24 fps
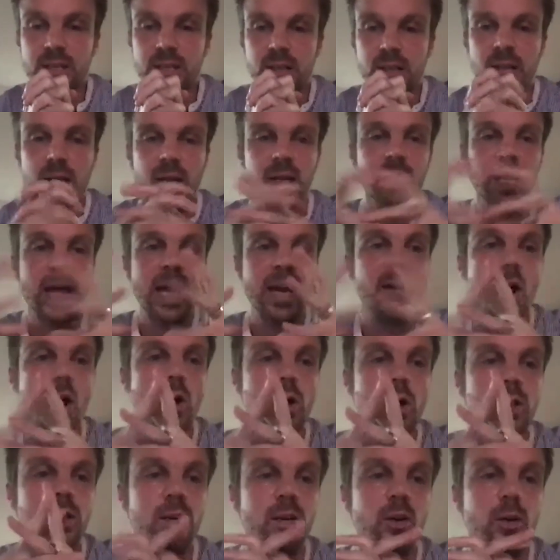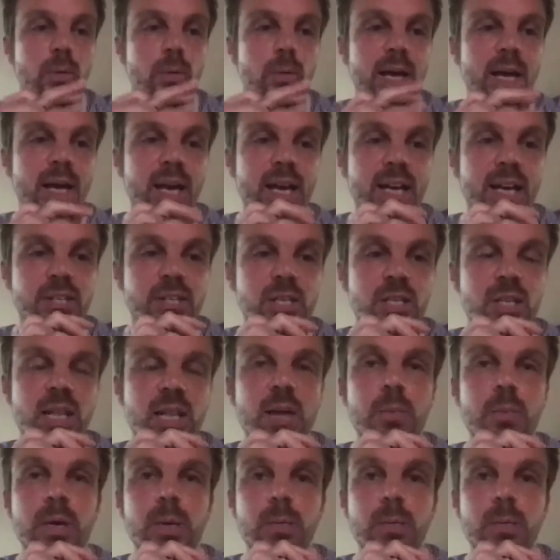let go a little bit and just let